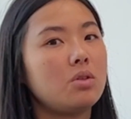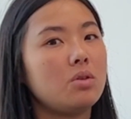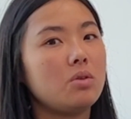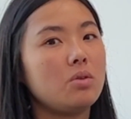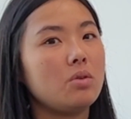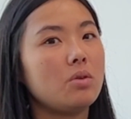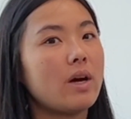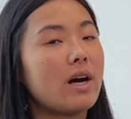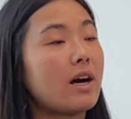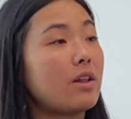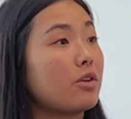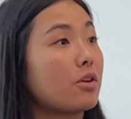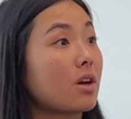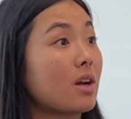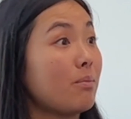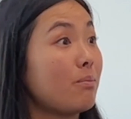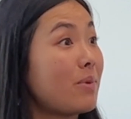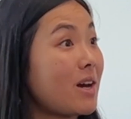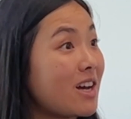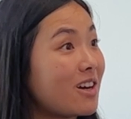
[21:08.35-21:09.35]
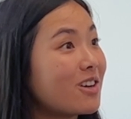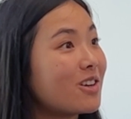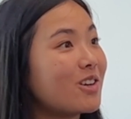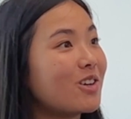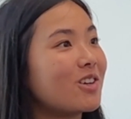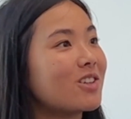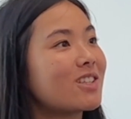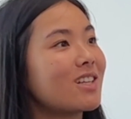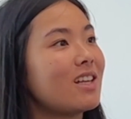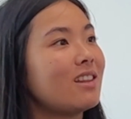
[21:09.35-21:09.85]
to other
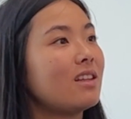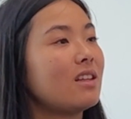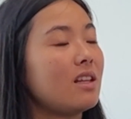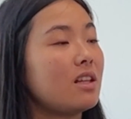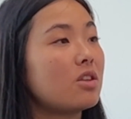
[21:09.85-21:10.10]
competitors in mm. the hmm.